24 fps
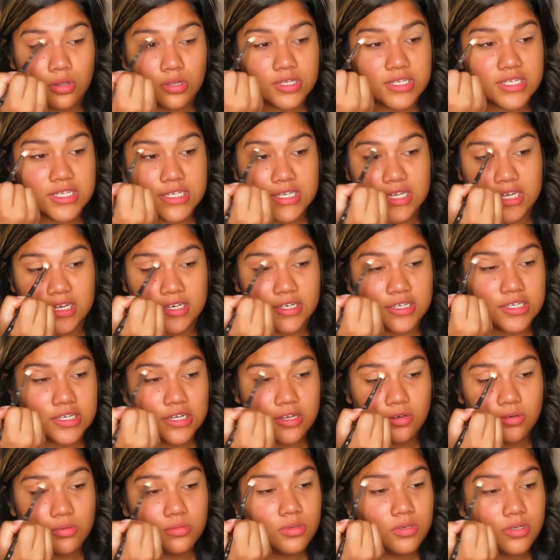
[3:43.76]
skin
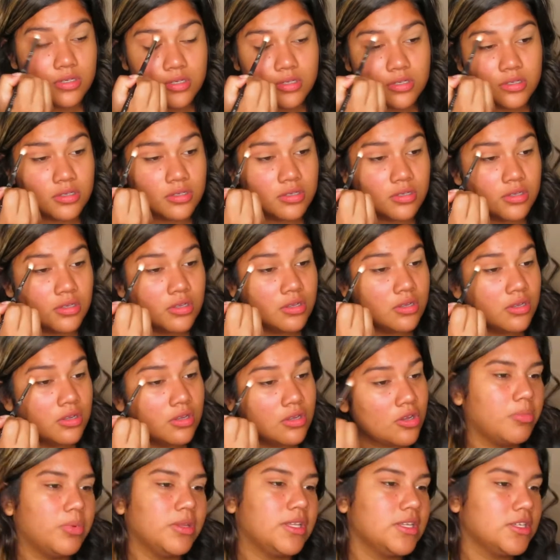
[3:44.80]
tone.
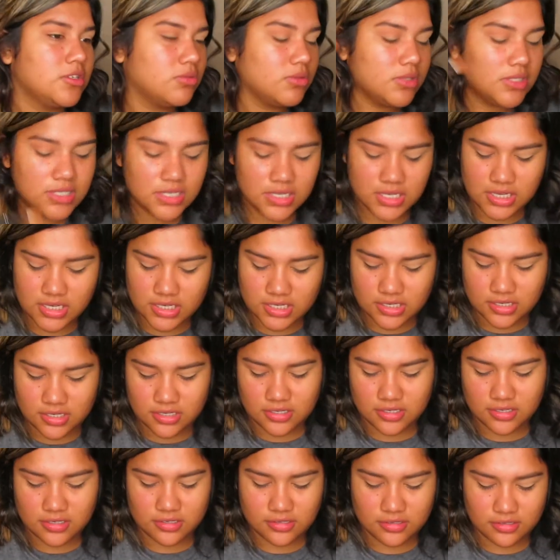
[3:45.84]
But this one's like
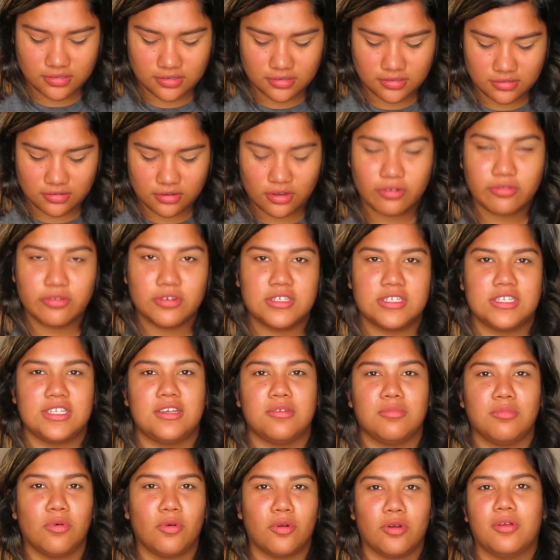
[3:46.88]
obviously
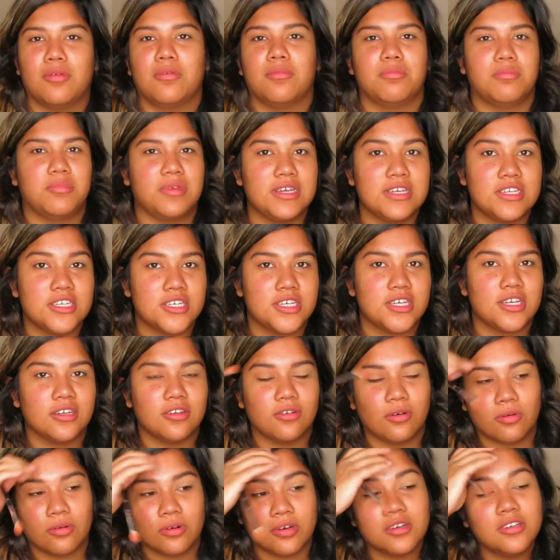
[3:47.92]
more peachy and
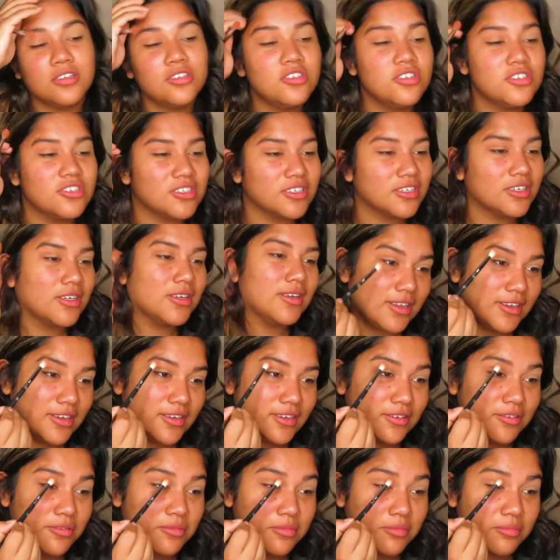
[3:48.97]
orange
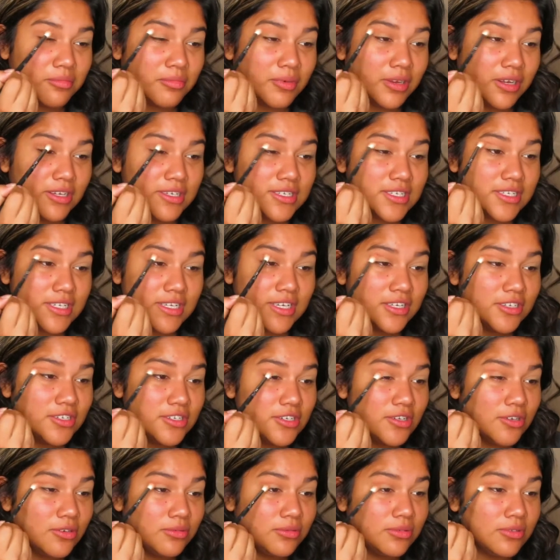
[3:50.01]
than my skin
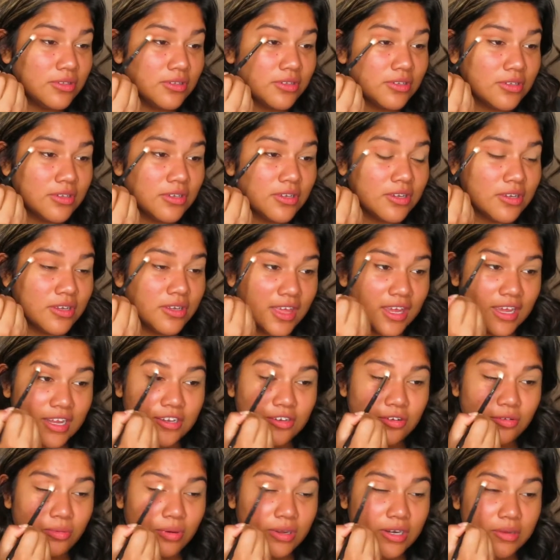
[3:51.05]
tone.
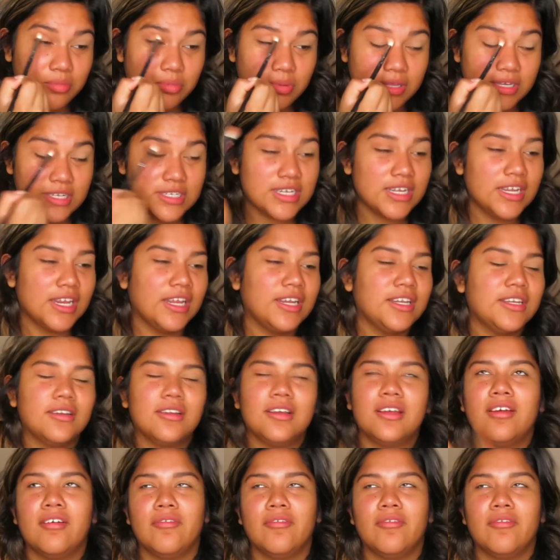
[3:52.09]
And you want to place it, and